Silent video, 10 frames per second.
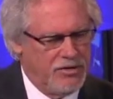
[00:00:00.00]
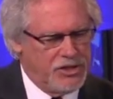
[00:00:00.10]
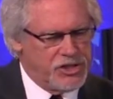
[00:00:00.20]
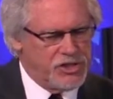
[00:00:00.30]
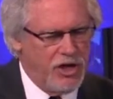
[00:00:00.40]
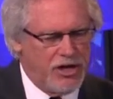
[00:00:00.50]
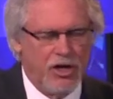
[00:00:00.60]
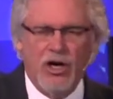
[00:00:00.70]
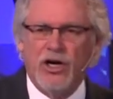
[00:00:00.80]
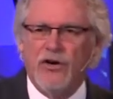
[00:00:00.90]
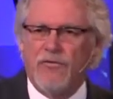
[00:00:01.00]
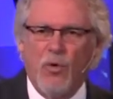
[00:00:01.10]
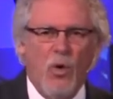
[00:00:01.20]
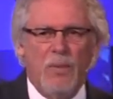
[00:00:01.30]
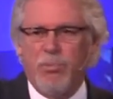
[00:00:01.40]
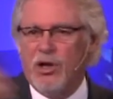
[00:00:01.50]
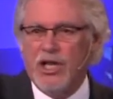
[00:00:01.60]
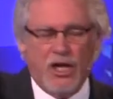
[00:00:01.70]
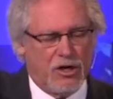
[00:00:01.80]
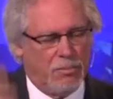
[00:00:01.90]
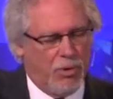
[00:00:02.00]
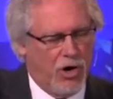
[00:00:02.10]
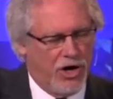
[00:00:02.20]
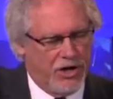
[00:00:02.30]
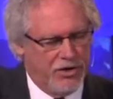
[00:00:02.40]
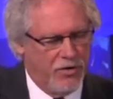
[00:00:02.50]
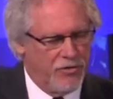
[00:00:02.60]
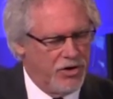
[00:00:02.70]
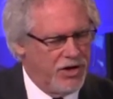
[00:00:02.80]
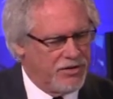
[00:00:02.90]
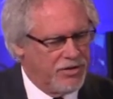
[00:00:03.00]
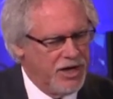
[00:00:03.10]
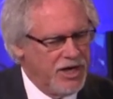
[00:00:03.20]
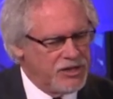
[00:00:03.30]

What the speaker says: This is not hunger for one political party over another.